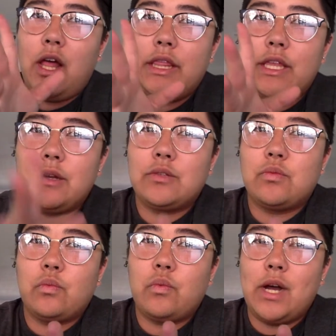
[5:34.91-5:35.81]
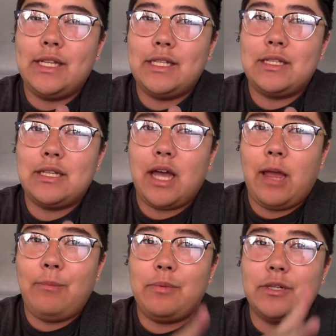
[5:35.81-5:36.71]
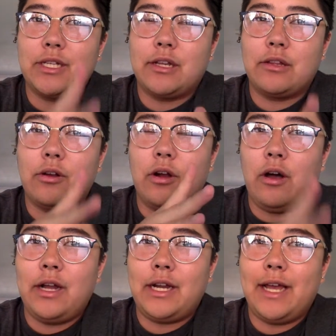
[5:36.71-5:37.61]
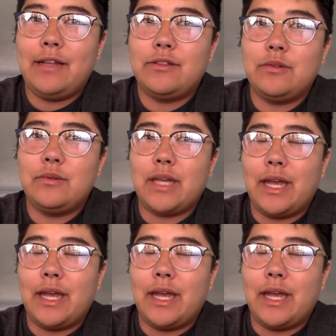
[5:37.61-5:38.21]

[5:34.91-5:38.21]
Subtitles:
There's one time in particular on iTunes,